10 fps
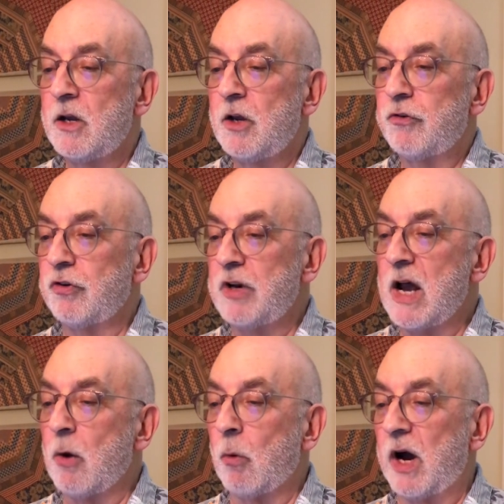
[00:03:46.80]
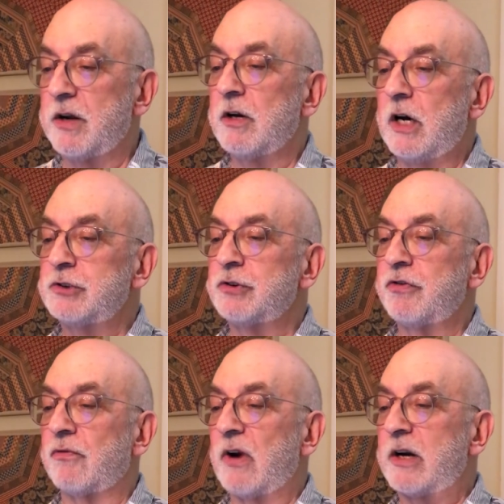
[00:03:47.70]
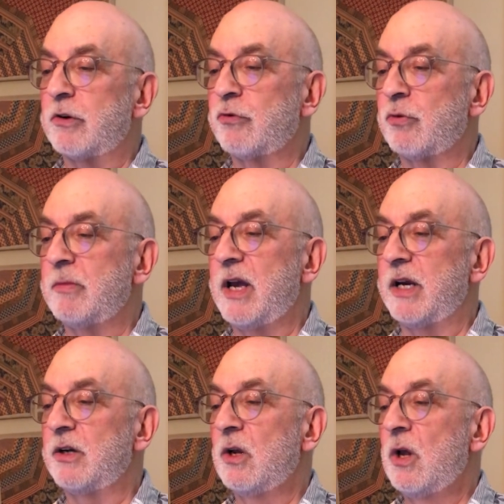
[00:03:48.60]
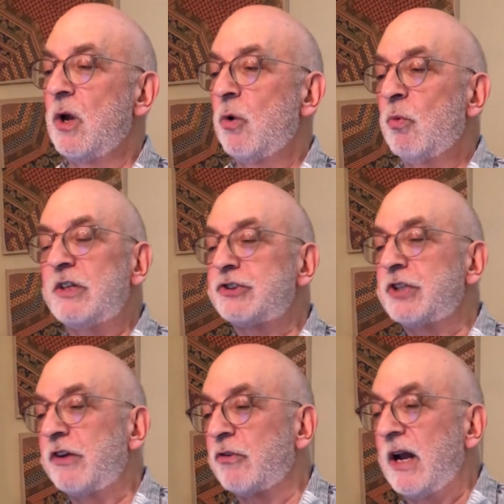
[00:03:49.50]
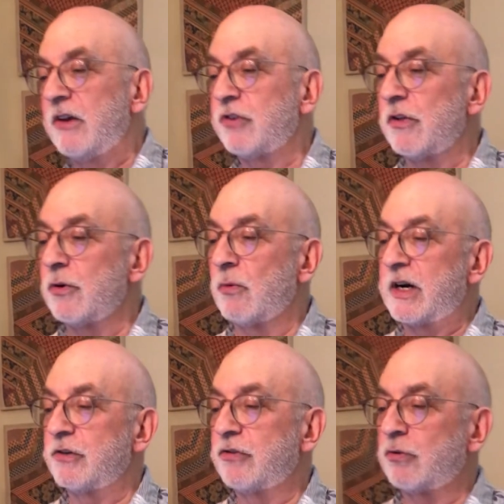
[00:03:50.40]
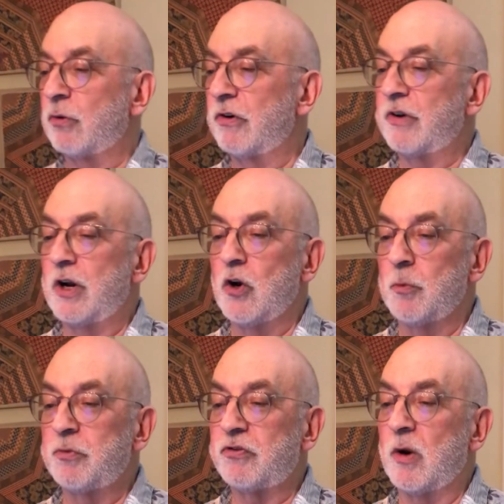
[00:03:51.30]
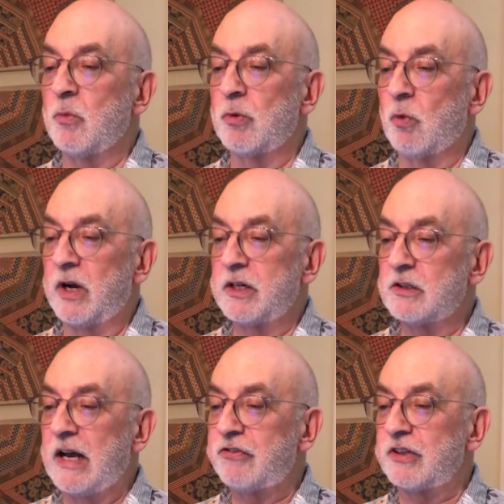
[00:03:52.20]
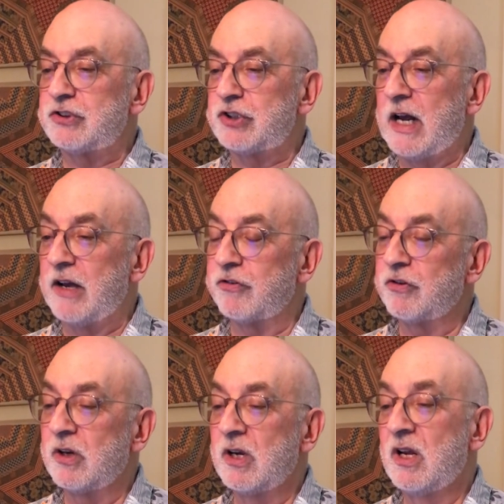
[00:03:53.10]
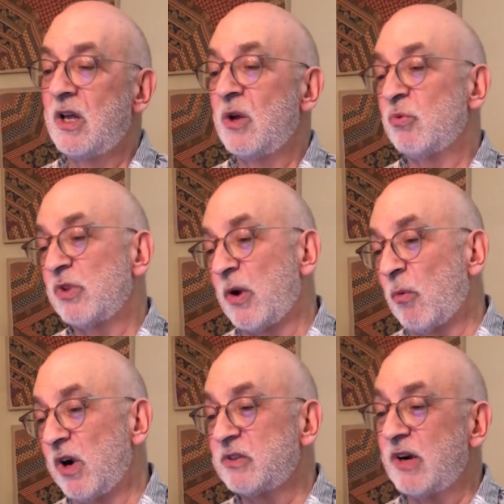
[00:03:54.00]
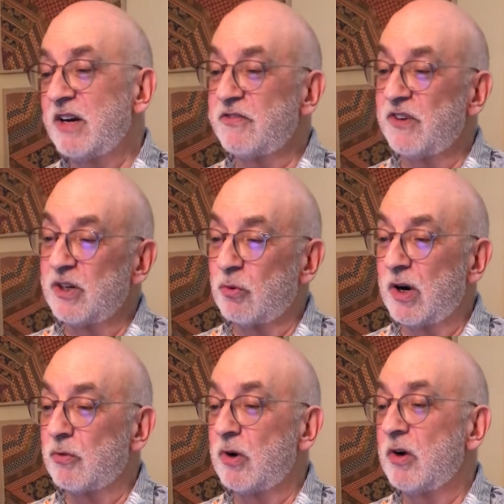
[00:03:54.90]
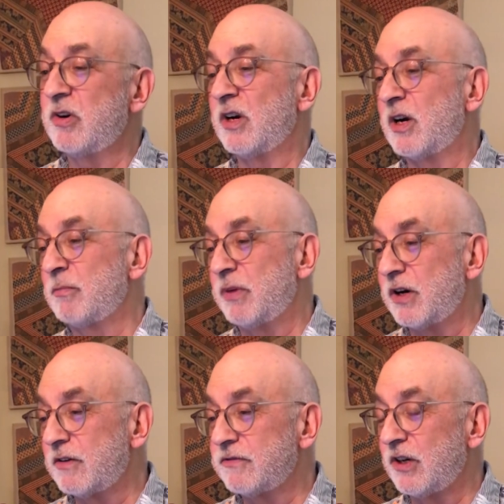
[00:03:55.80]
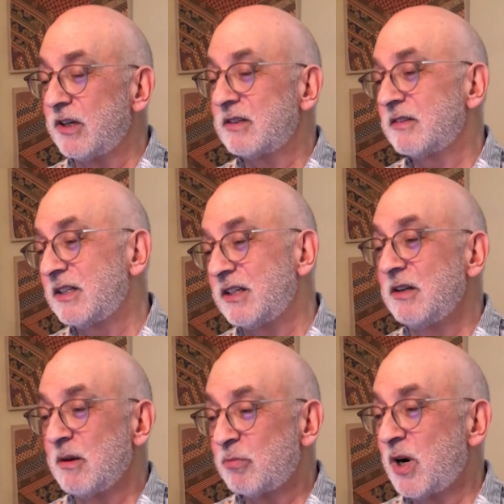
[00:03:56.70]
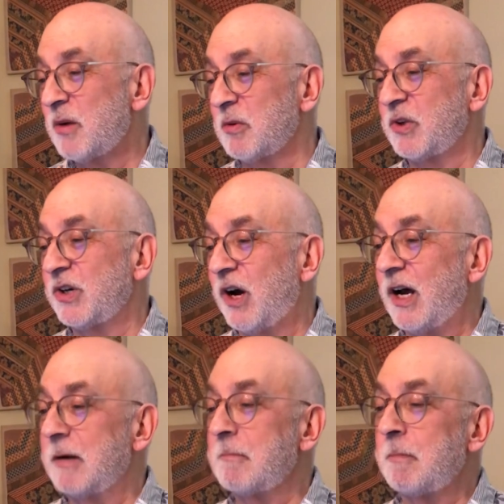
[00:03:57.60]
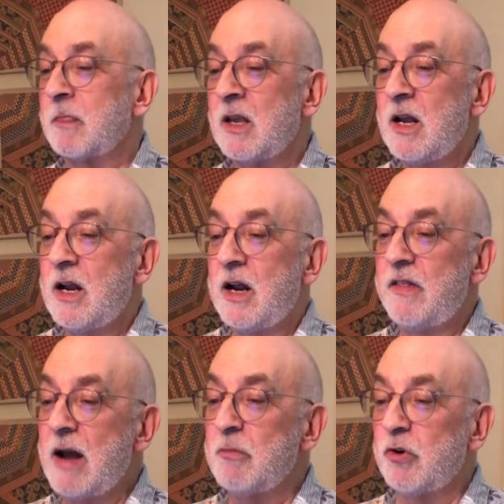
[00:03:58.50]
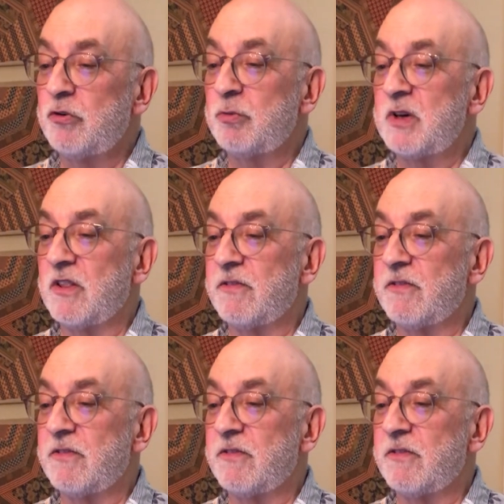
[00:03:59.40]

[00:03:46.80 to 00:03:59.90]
So now what? Hundreds of records remain. Westchester has other record stores, and I hope some would want classic jazz. Would they want Grand Funk Railroad and Iron Butterfly? Well, probably not. And that moves me to the